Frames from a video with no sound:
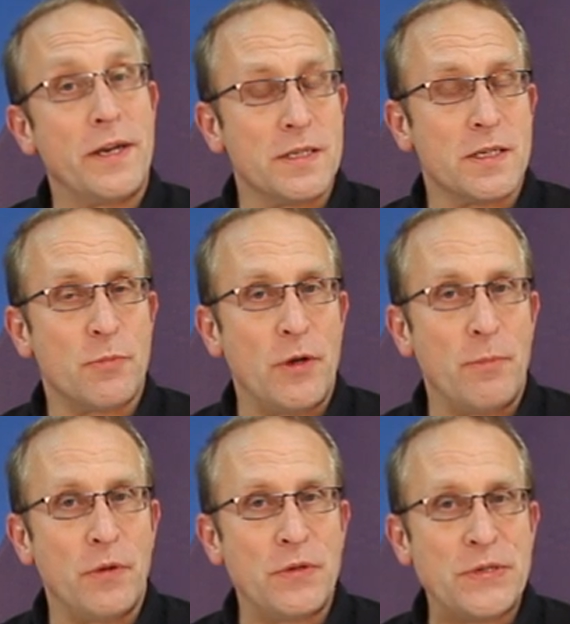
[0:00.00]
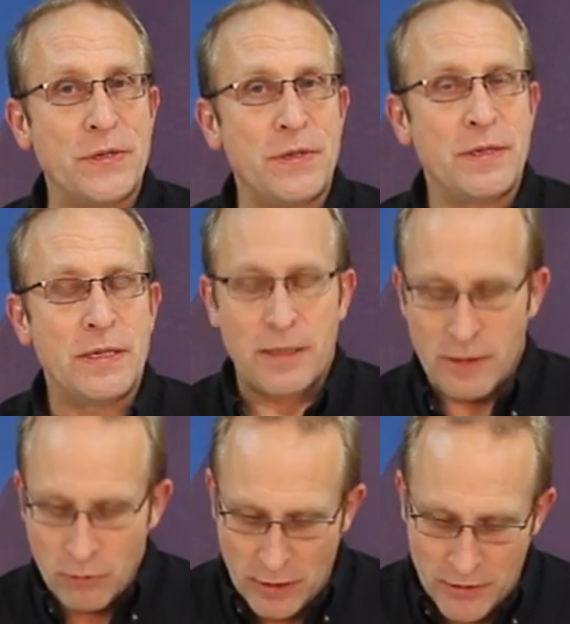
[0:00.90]
What is a Sprint Booster?
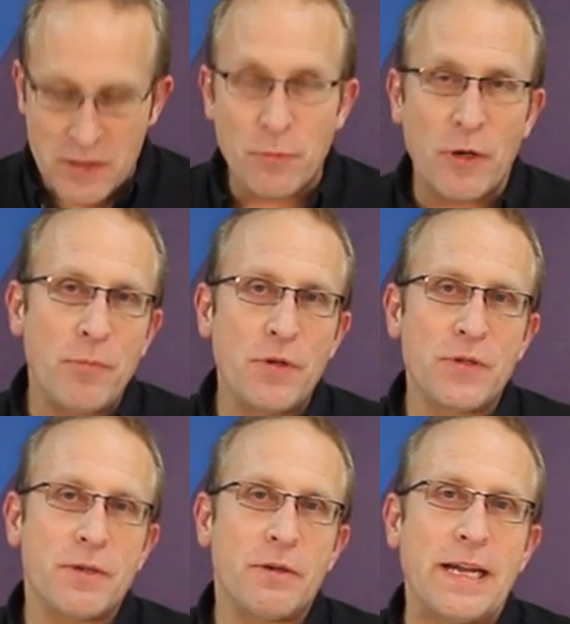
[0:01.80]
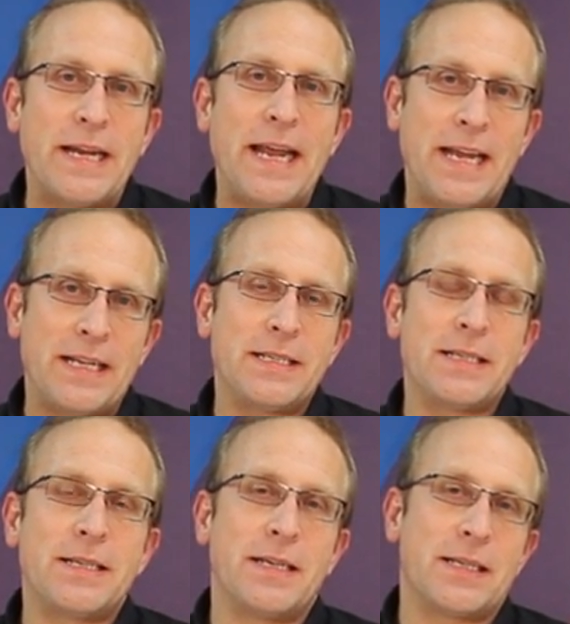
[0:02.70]
Well, the Sprint Booster
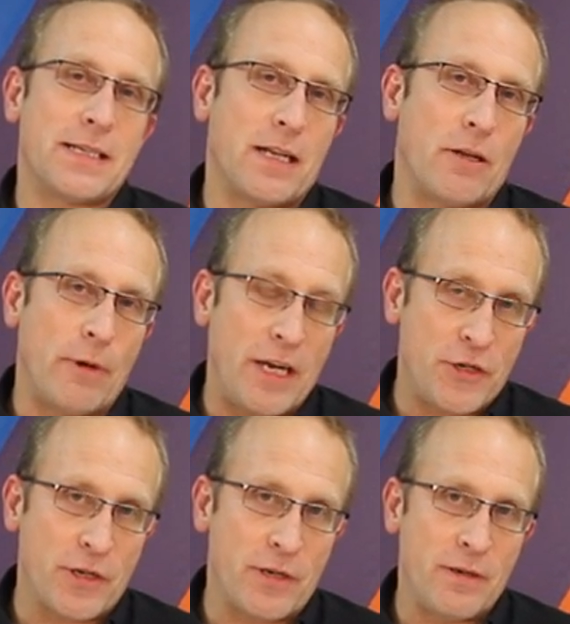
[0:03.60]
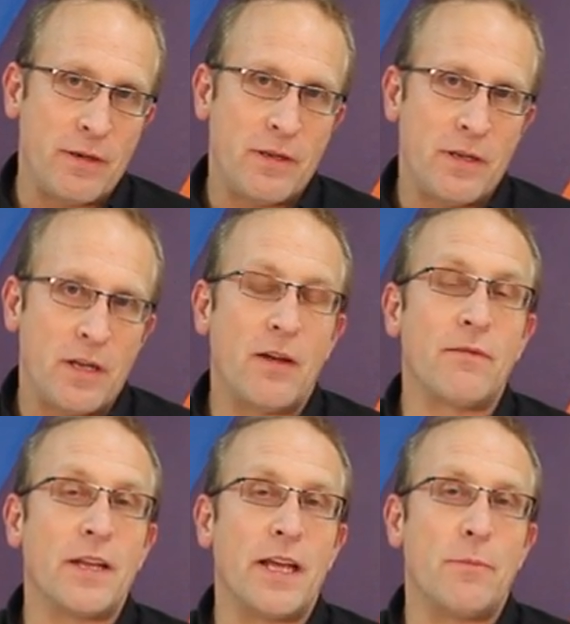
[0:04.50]
enhances the acceleration
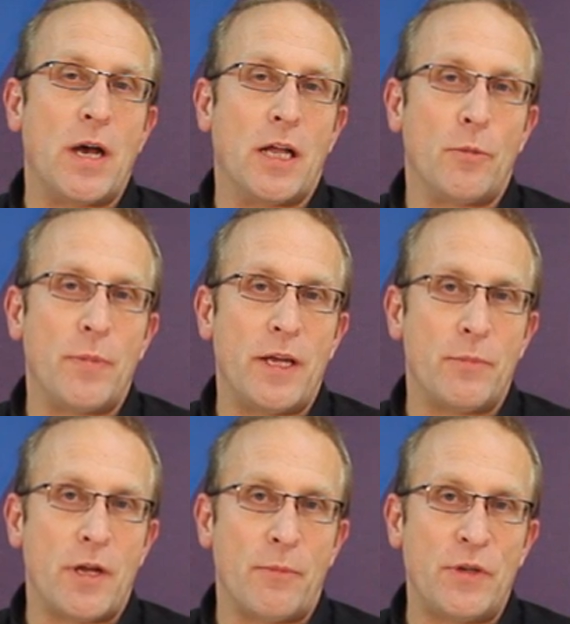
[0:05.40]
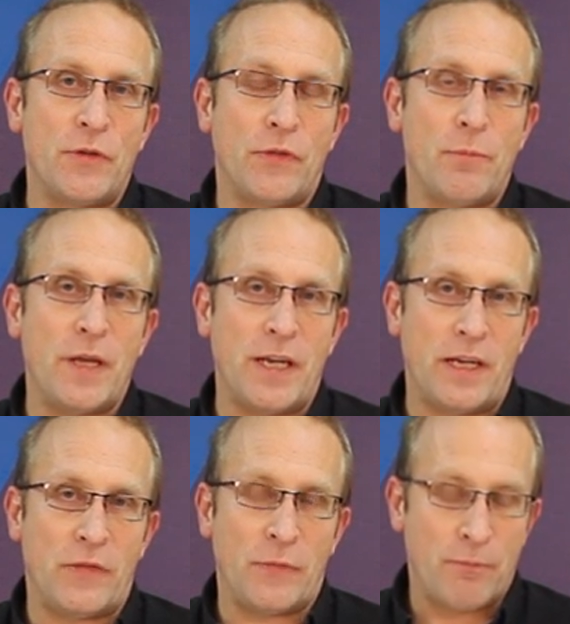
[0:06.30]
of late model B M Ws and
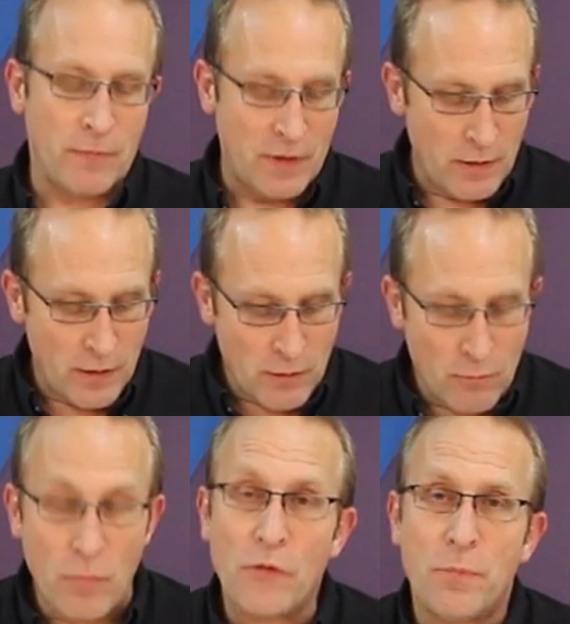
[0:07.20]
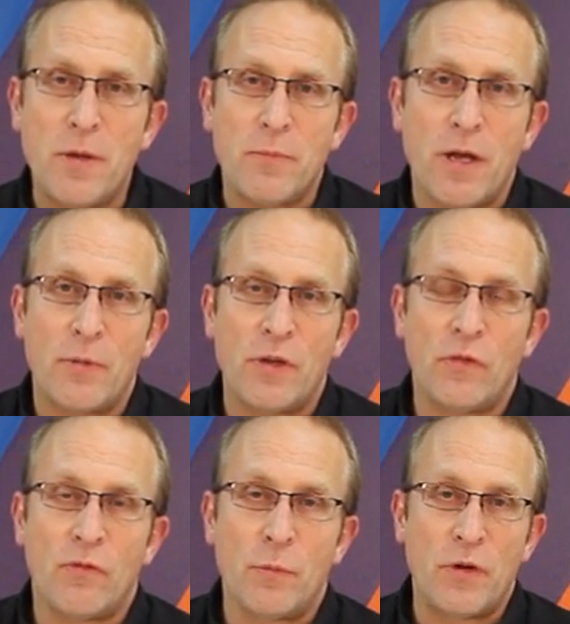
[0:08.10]
Minis. Most B M
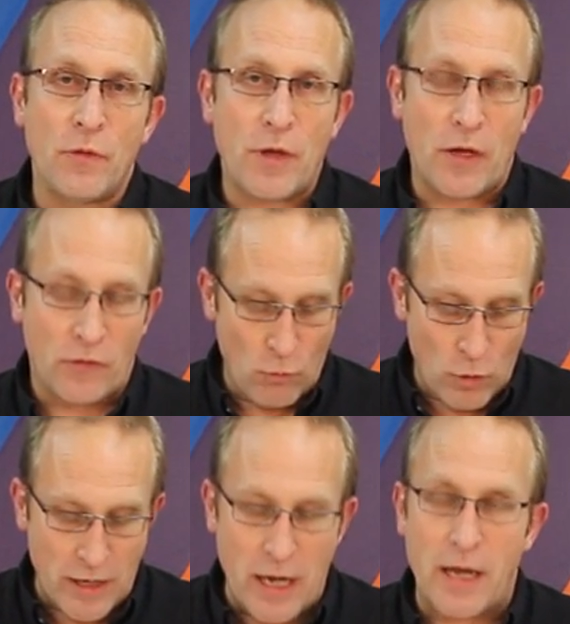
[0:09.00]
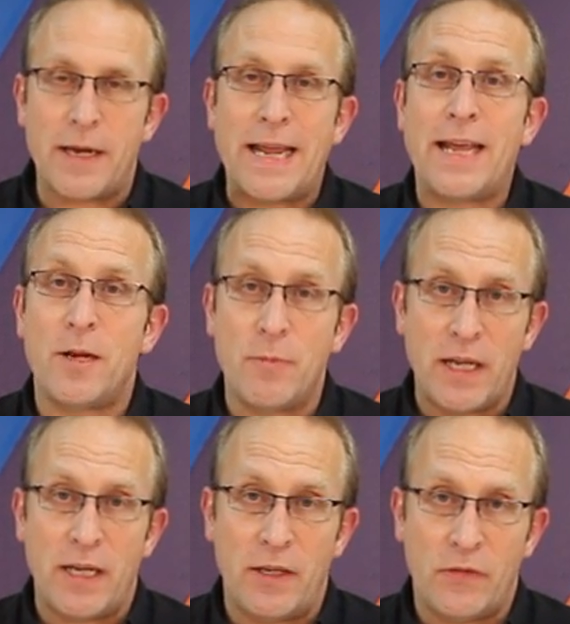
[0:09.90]
Ws from two thousand one on and
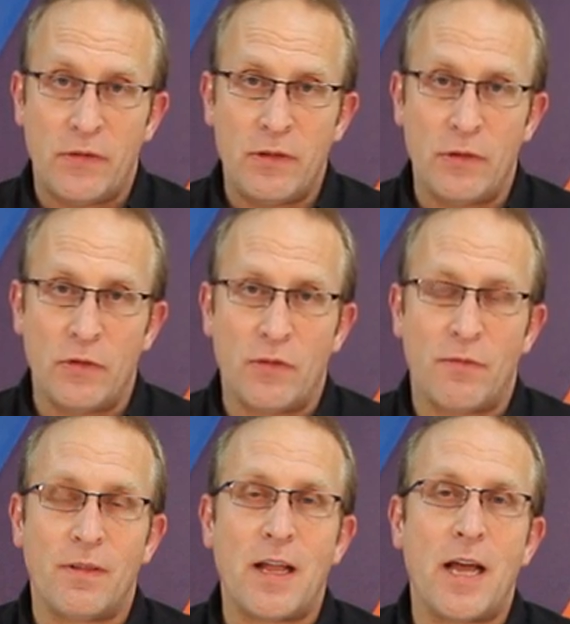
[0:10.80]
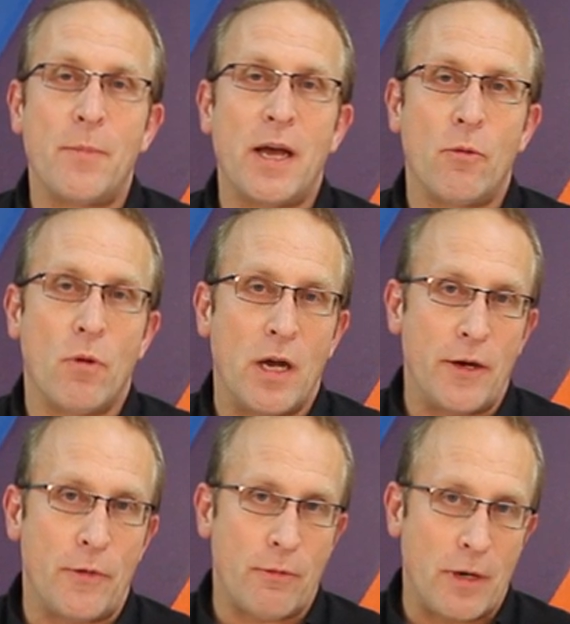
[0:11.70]
Minis use a
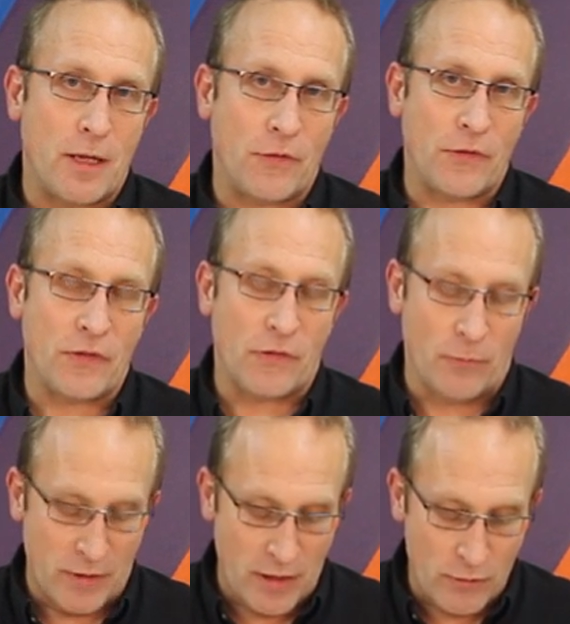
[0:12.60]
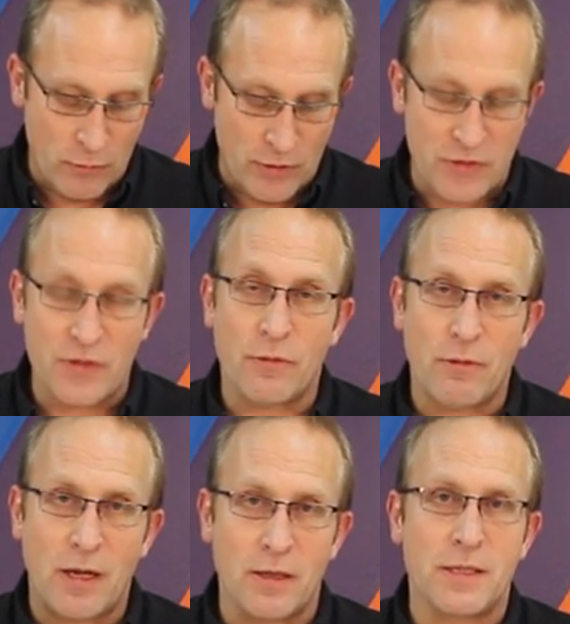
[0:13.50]
fly-by-wire throttle system. In other words, the
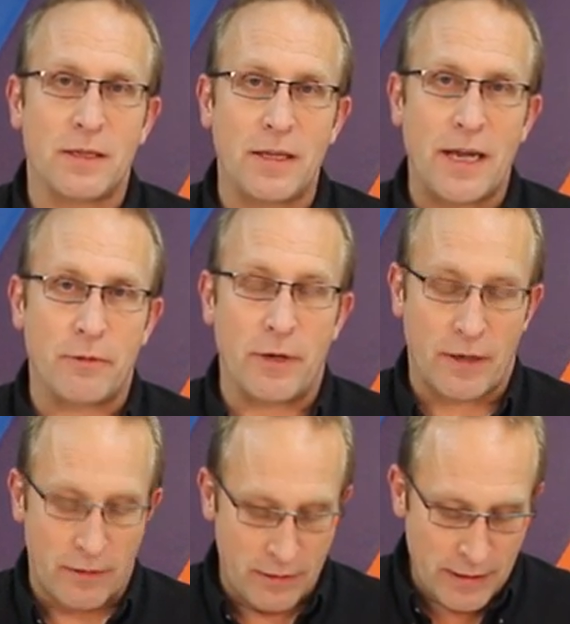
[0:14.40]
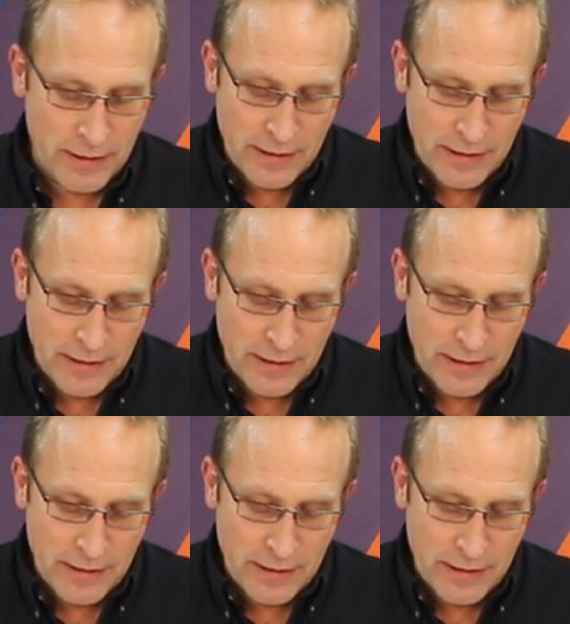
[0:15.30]
throttle is electric.